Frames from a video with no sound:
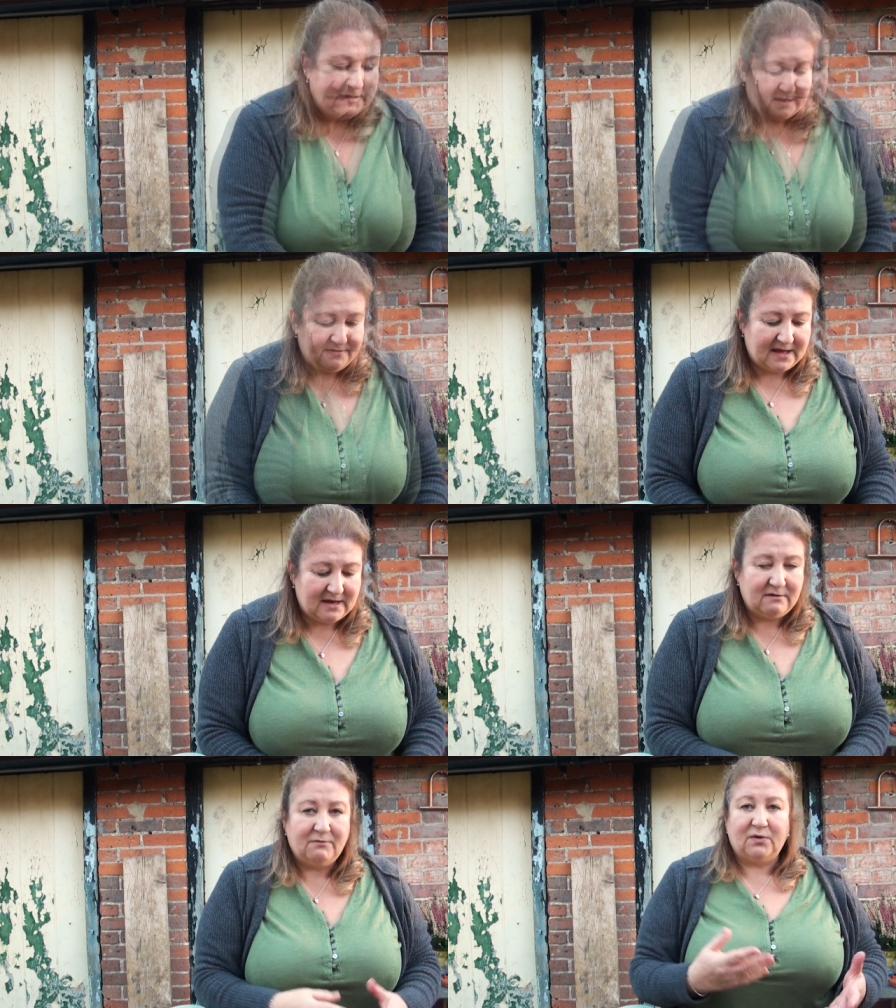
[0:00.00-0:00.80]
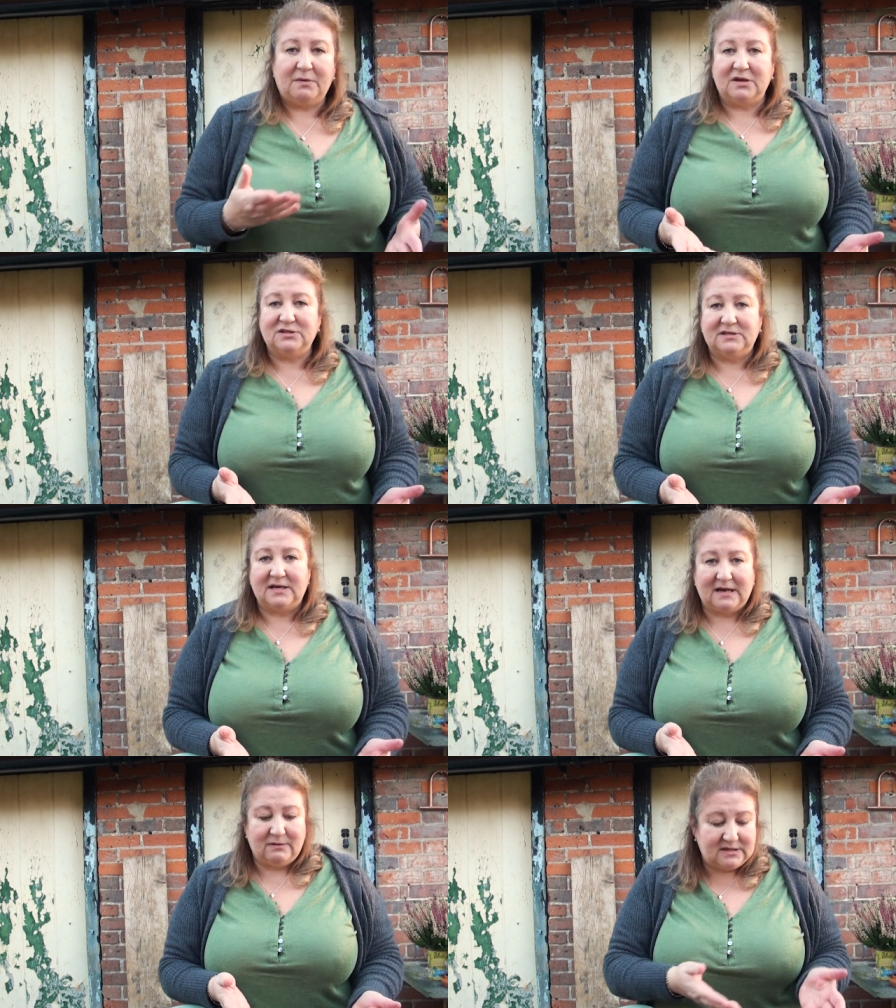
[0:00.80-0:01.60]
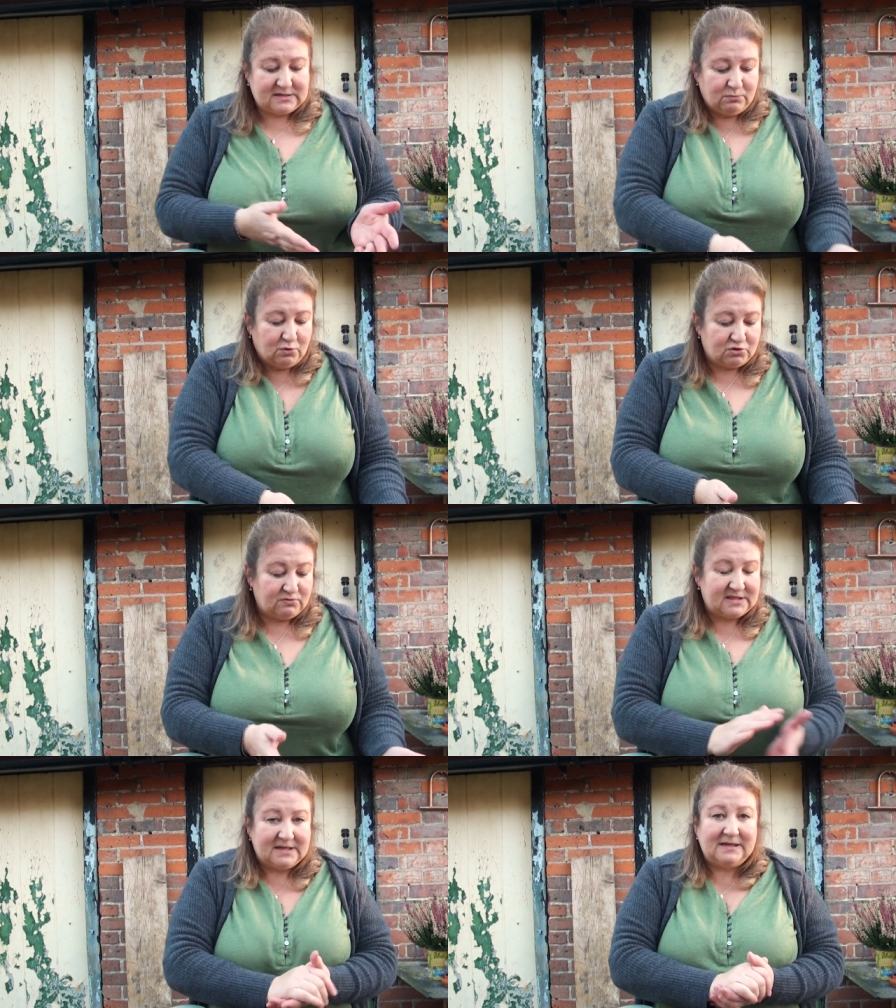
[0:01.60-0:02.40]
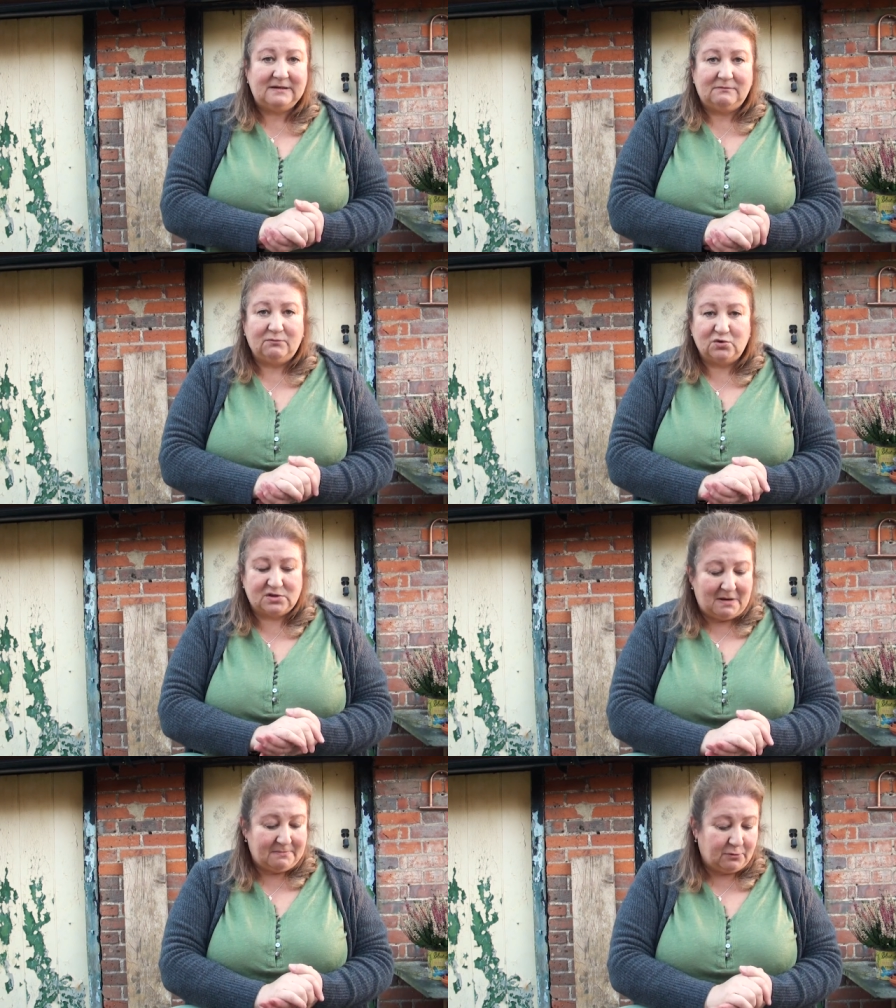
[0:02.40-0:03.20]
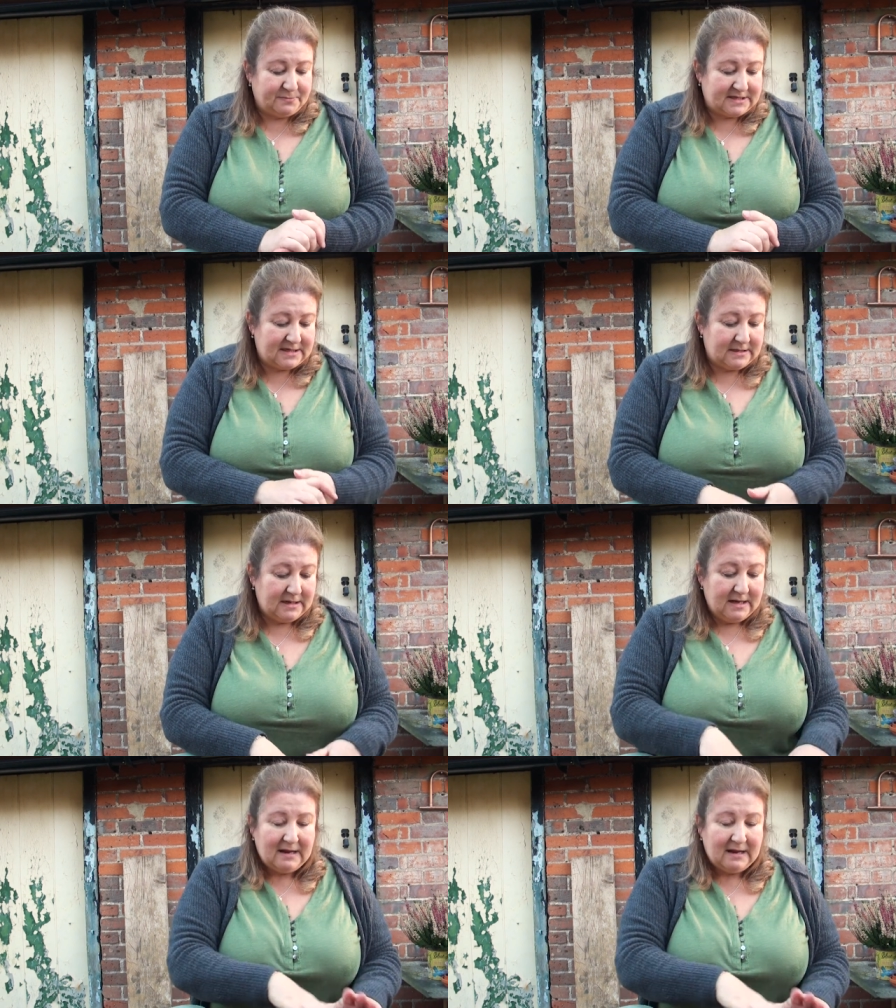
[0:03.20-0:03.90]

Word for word: and then what I'm going to do now is water it in water my bulbs in